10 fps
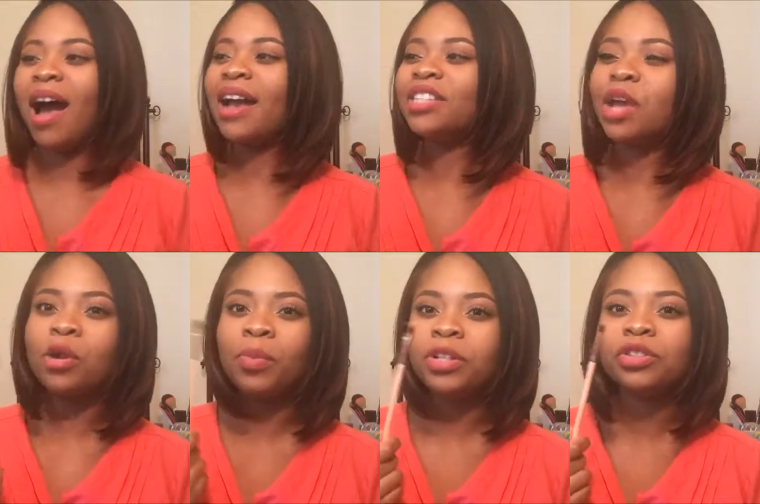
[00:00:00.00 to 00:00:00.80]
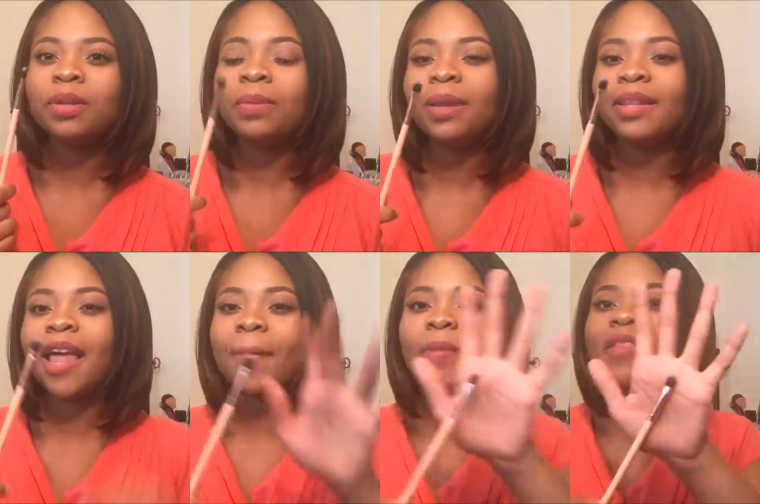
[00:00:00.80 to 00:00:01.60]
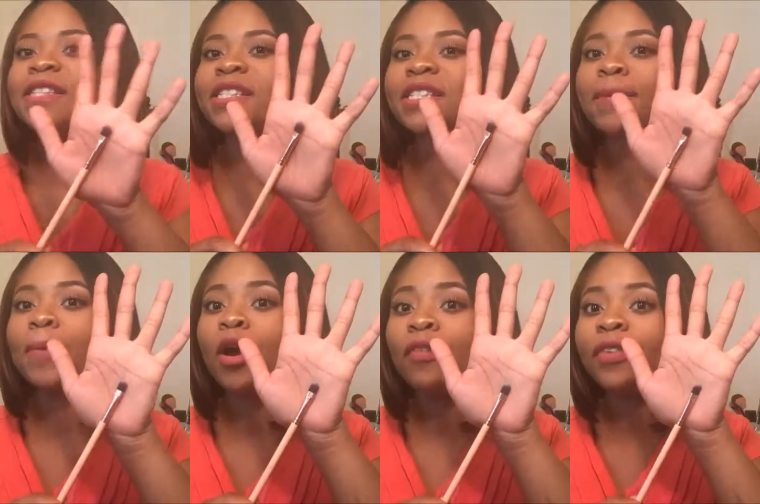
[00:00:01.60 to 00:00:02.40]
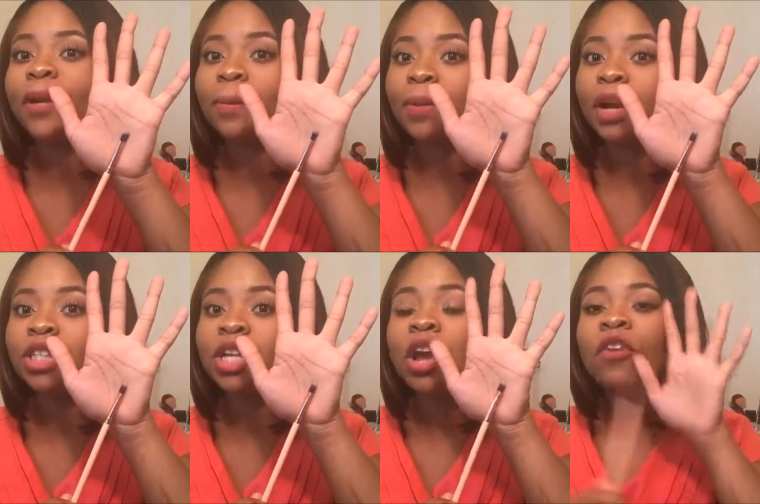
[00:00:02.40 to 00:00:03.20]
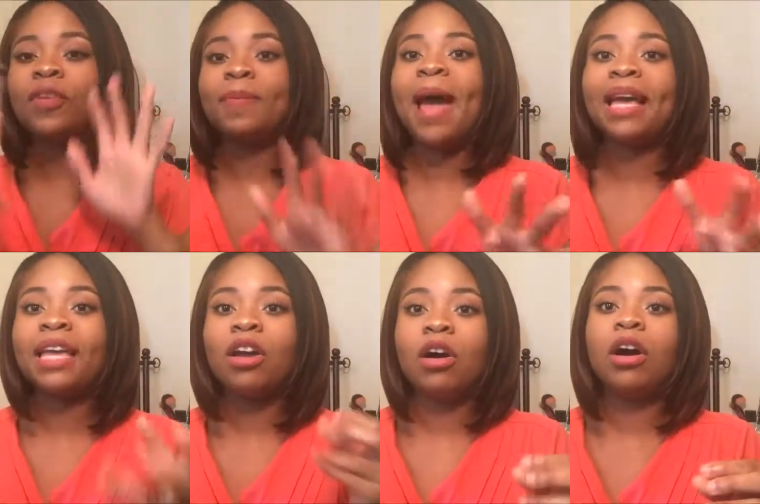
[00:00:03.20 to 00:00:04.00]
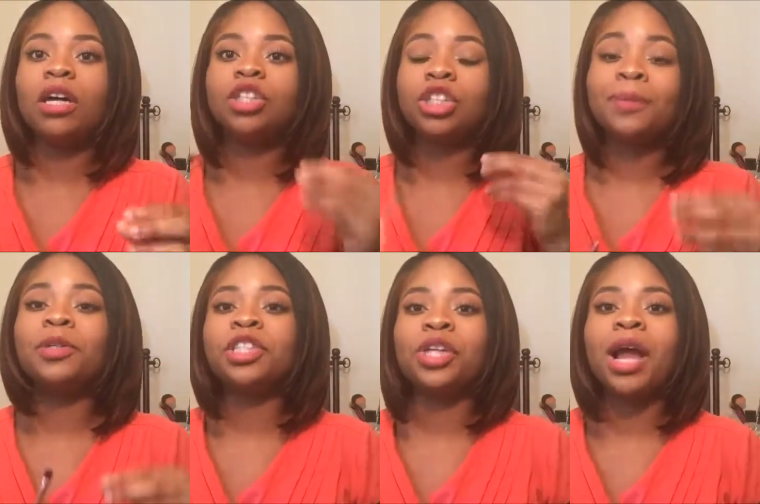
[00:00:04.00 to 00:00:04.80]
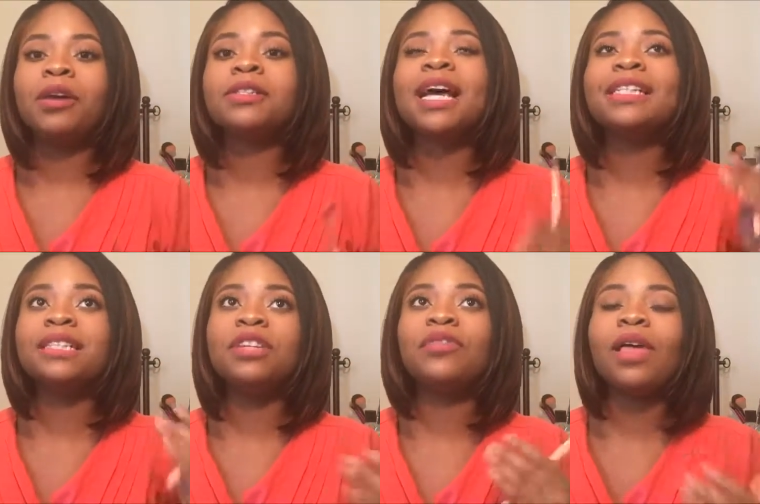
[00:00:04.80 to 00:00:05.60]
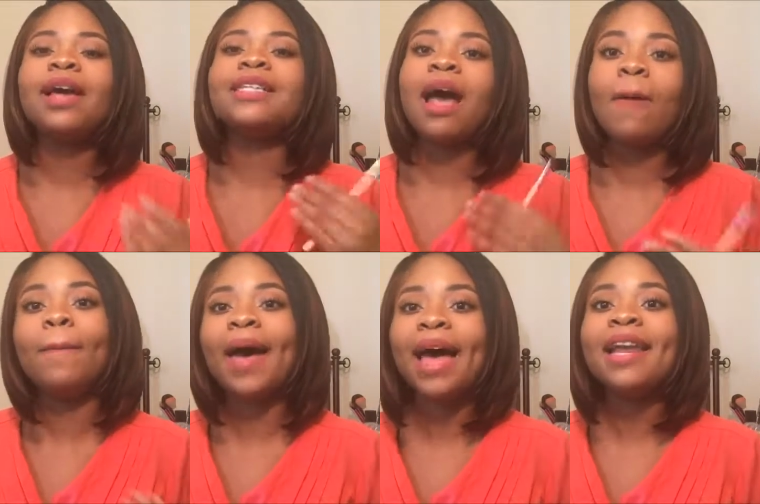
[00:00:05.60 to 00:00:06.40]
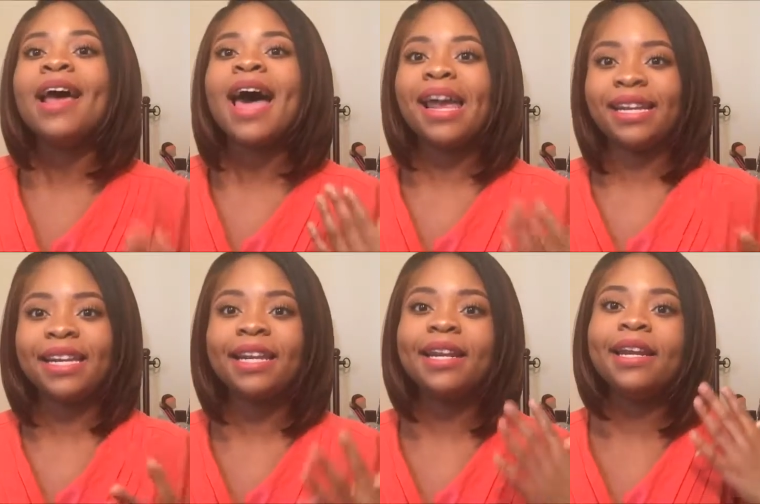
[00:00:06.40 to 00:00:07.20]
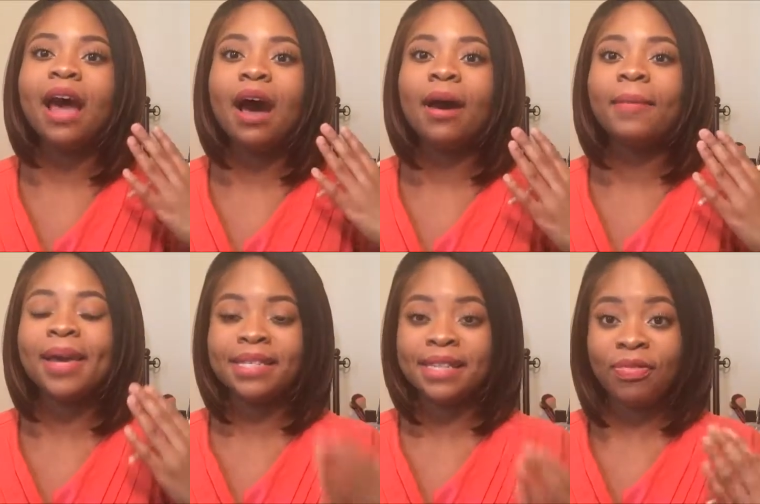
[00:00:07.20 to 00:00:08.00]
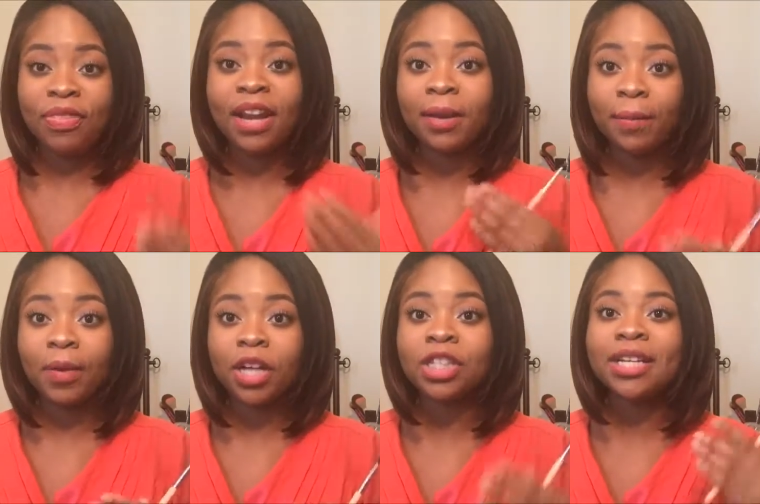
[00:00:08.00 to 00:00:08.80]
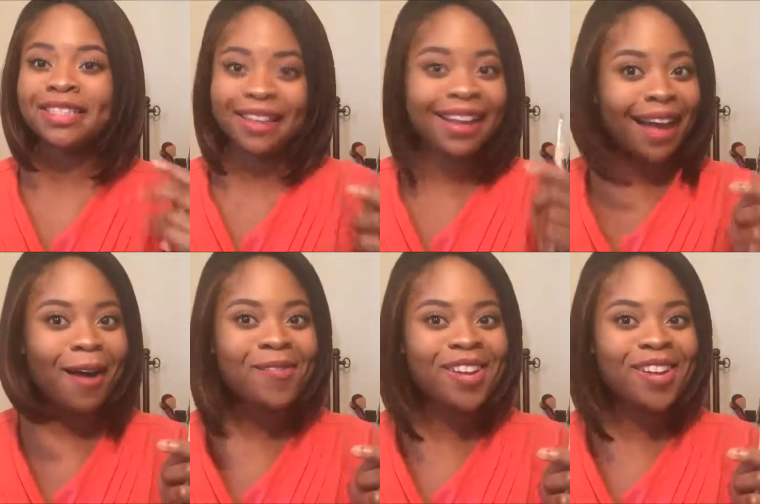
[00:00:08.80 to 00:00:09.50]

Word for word: eyeshadow brush or something like that but this is the perfect brush for packing on shimmery shadows I didn't realize how bad I needed um, a synthetic brush until I got